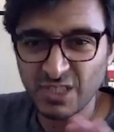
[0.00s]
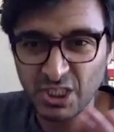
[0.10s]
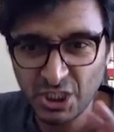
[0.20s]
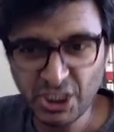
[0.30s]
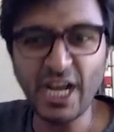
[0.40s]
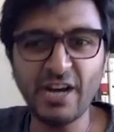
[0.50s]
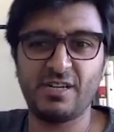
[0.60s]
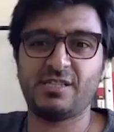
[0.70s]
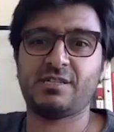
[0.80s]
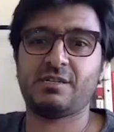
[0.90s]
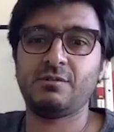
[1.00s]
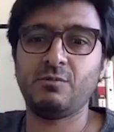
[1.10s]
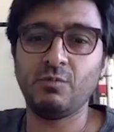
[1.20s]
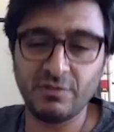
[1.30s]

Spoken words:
share it with